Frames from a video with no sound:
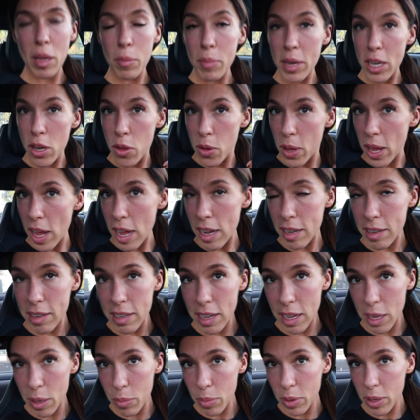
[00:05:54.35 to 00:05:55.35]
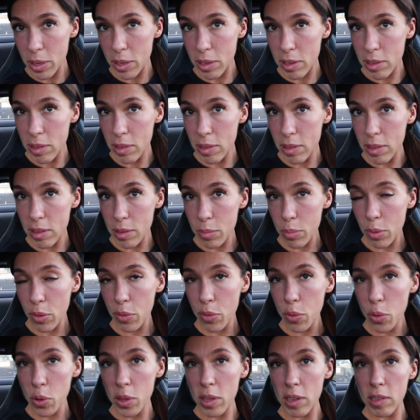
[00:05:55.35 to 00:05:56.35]
I mean, you can tell because
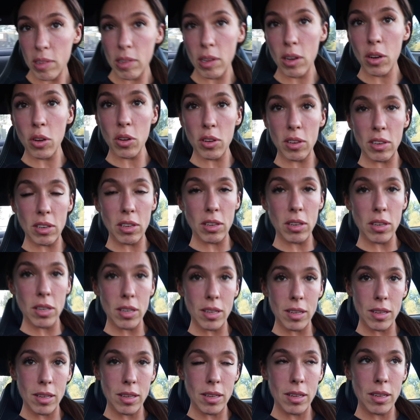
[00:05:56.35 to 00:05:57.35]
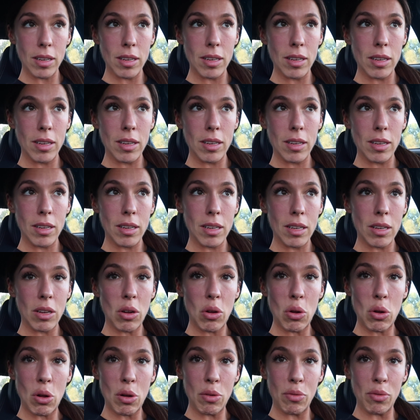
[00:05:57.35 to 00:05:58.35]
before this it looked
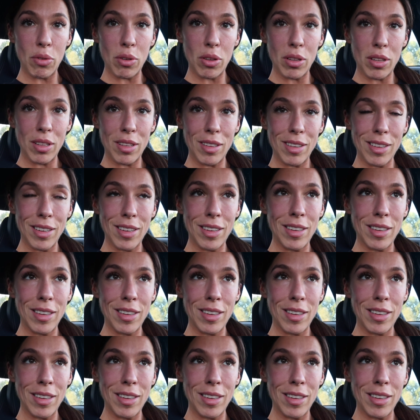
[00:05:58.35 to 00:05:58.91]
awful.